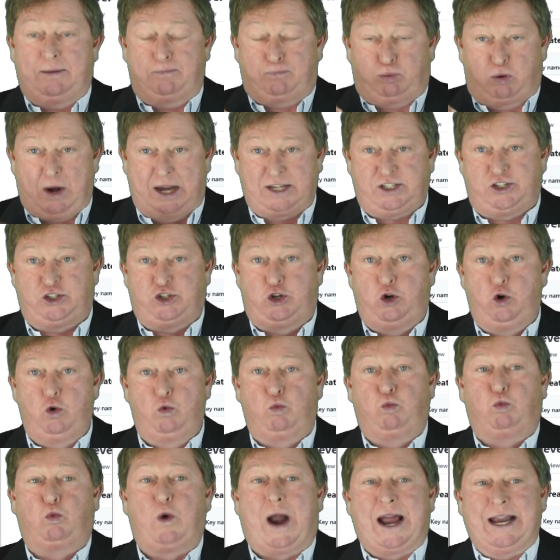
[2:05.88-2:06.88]
press
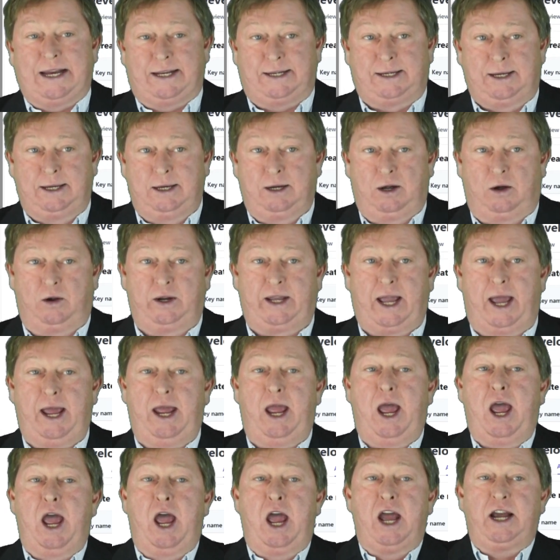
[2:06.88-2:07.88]
to write,
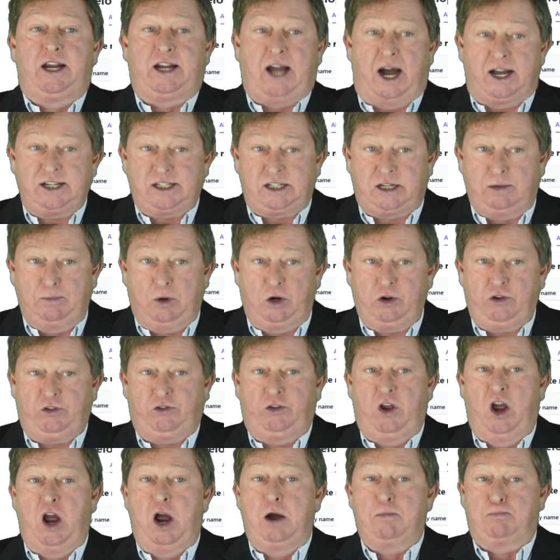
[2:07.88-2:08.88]
okay?
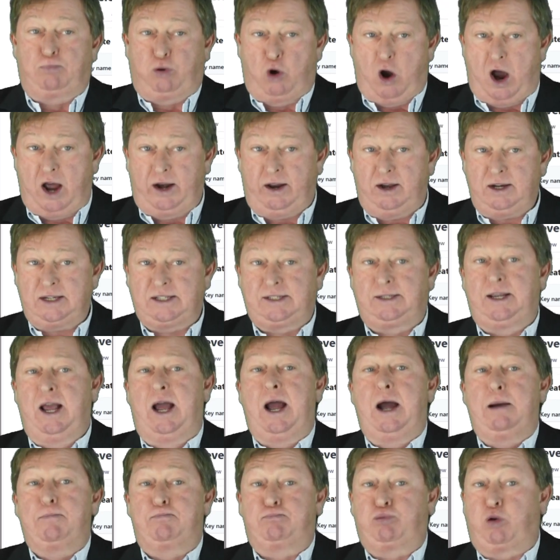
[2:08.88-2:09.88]
Customers, products,
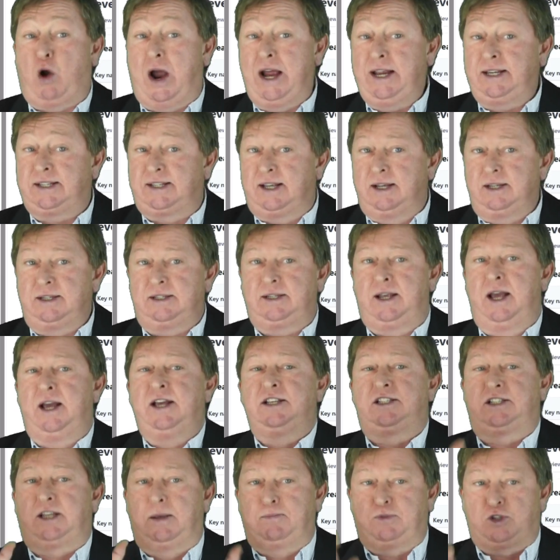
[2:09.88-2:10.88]
prices,
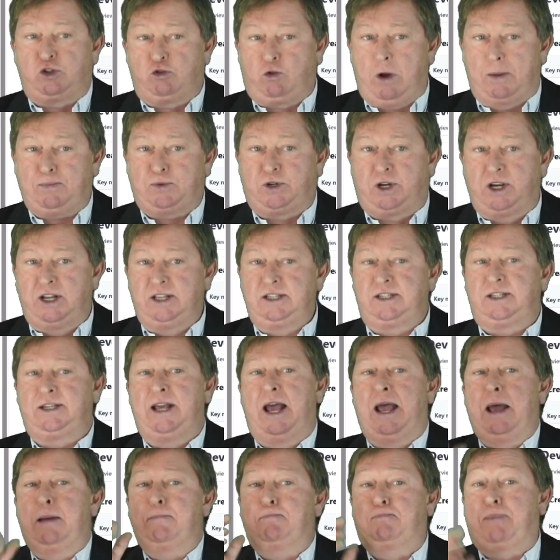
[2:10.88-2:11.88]

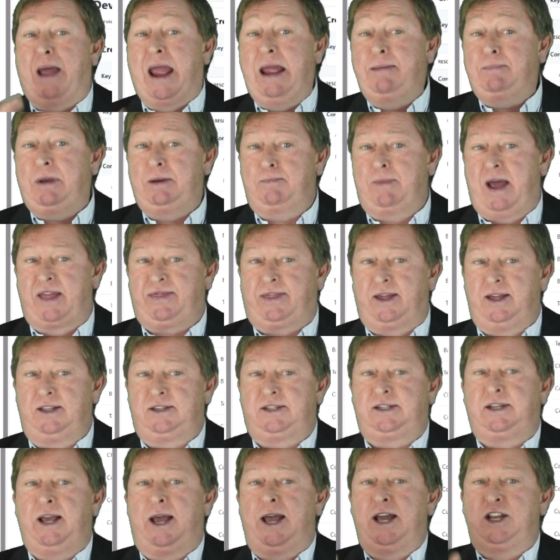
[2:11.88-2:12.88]
subscriptions, payment
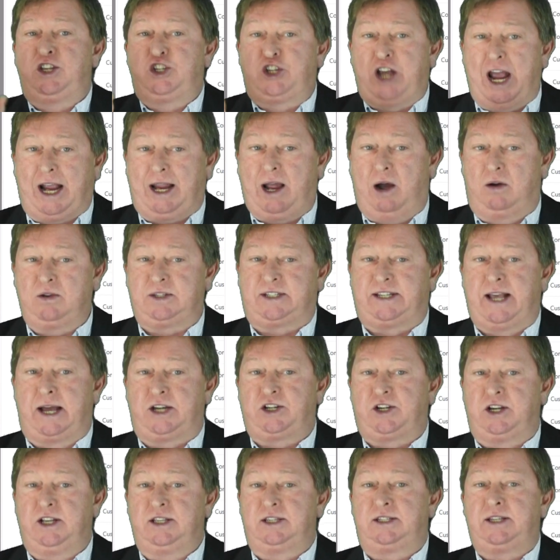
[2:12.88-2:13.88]
methods, checkout
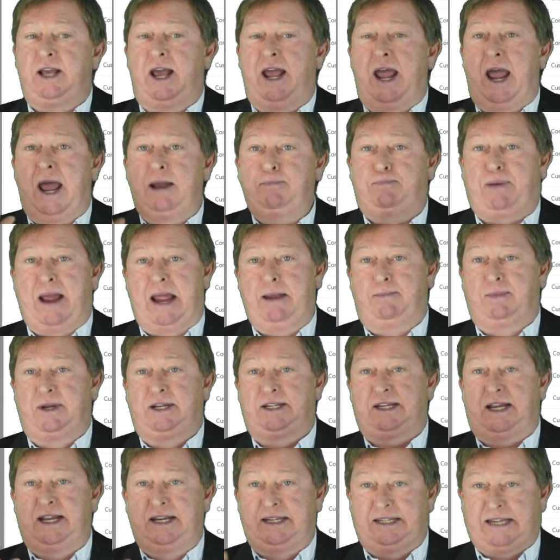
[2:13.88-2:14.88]
sessions, and
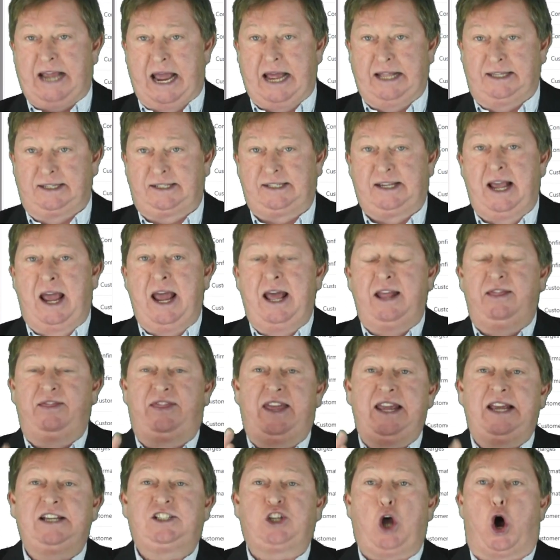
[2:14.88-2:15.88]
payment intents.
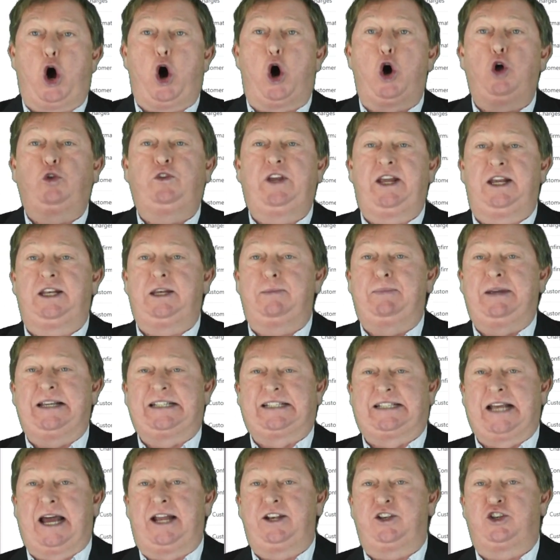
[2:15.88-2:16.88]
These all need to be
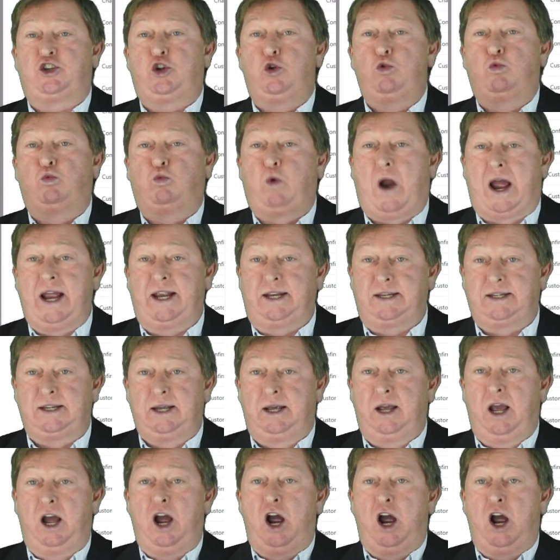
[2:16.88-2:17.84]
set to write.